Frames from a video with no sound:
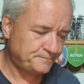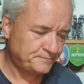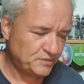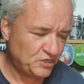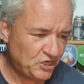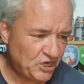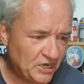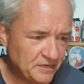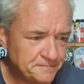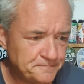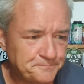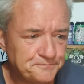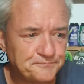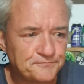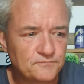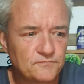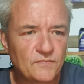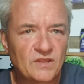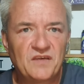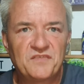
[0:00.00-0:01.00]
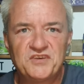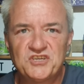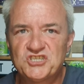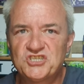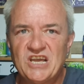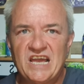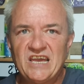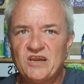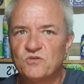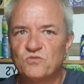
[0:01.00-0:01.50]
you know, the
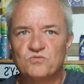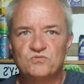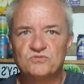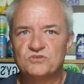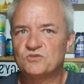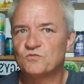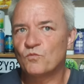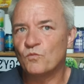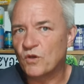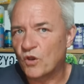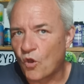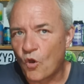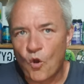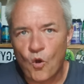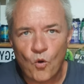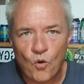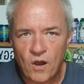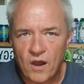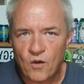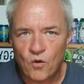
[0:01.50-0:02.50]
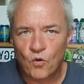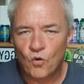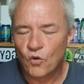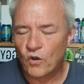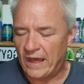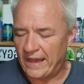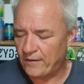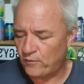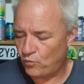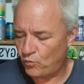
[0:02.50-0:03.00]
sales will all,
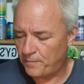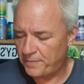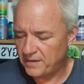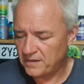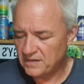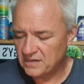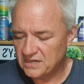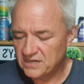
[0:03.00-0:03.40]
all help.